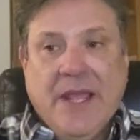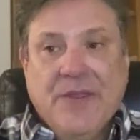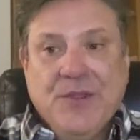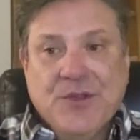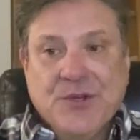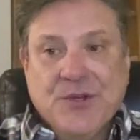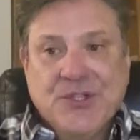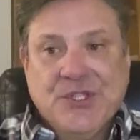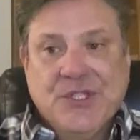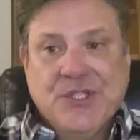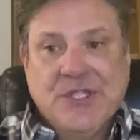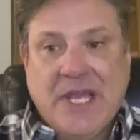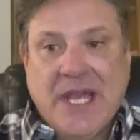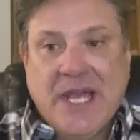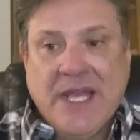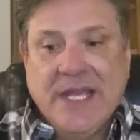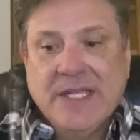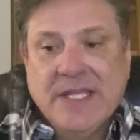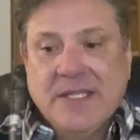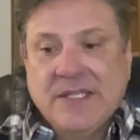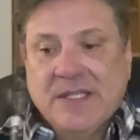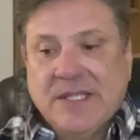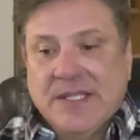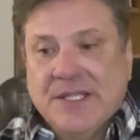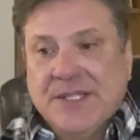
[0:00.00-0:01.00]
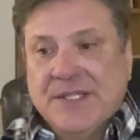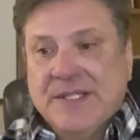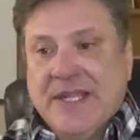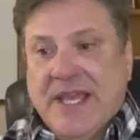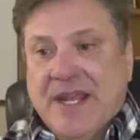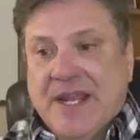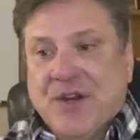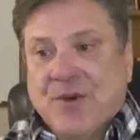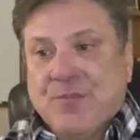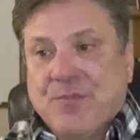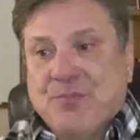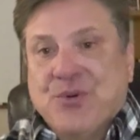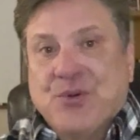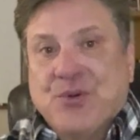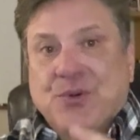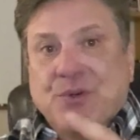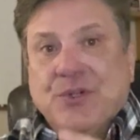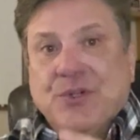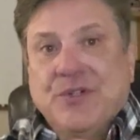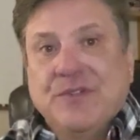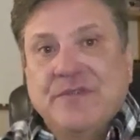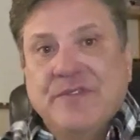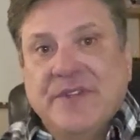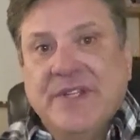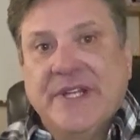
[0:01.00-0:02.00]
And there's sciences that have
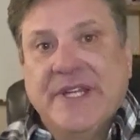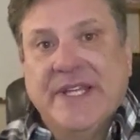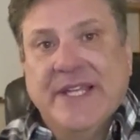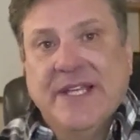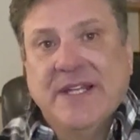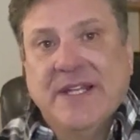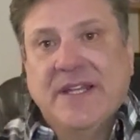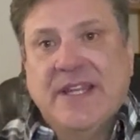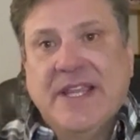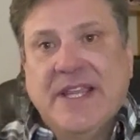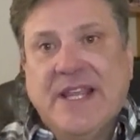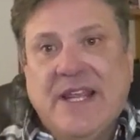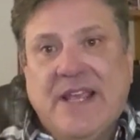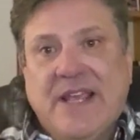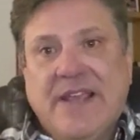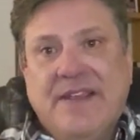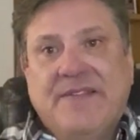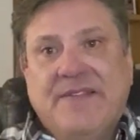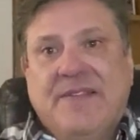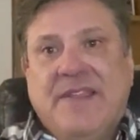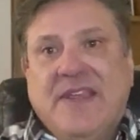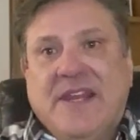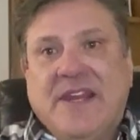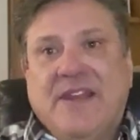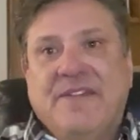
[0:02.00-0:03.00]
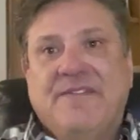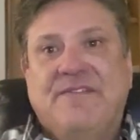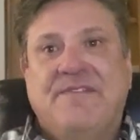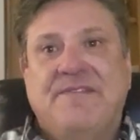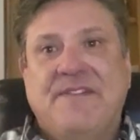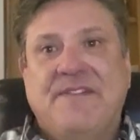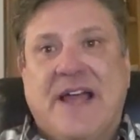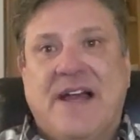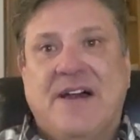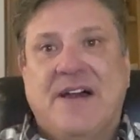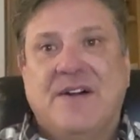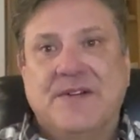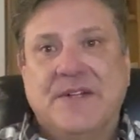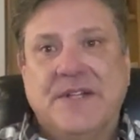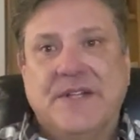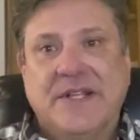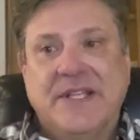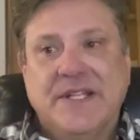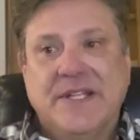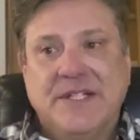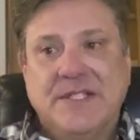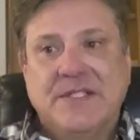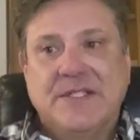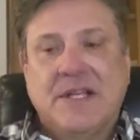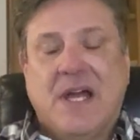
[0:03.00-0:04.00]
proven it that I that I found
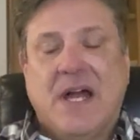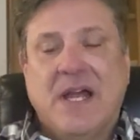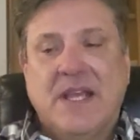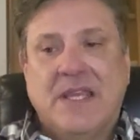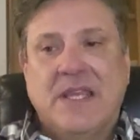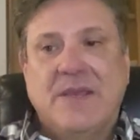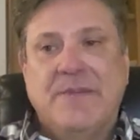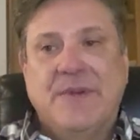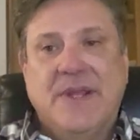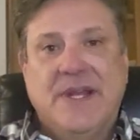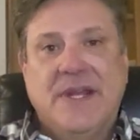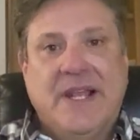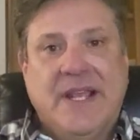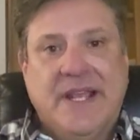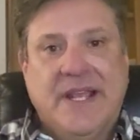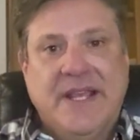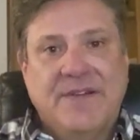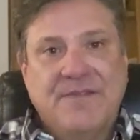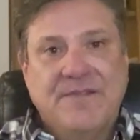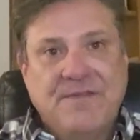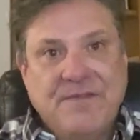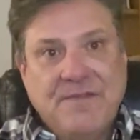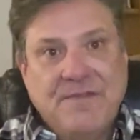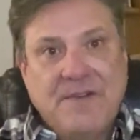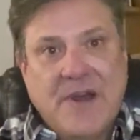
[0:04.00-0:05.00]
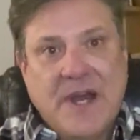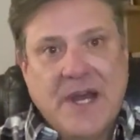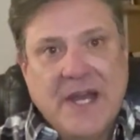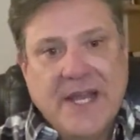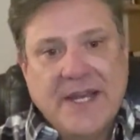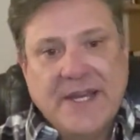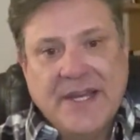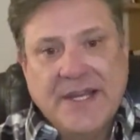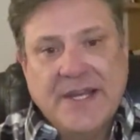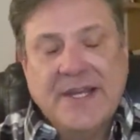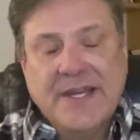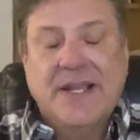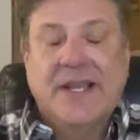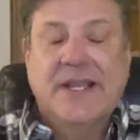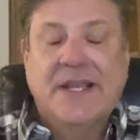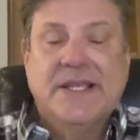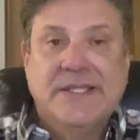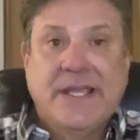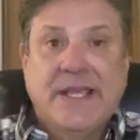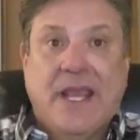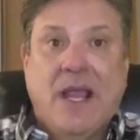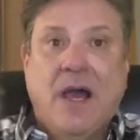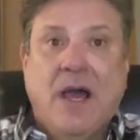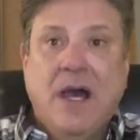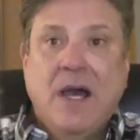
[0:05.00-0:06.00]
and can document and I can find and I can
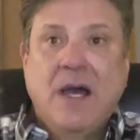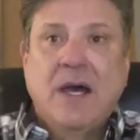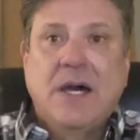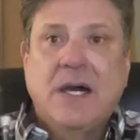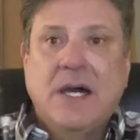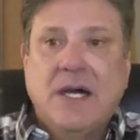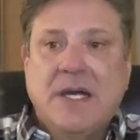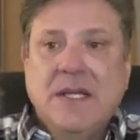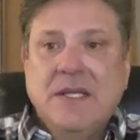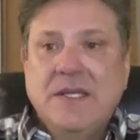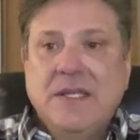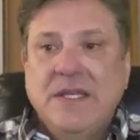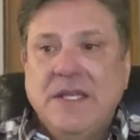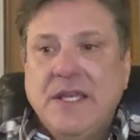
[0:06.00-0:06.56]
say, ah,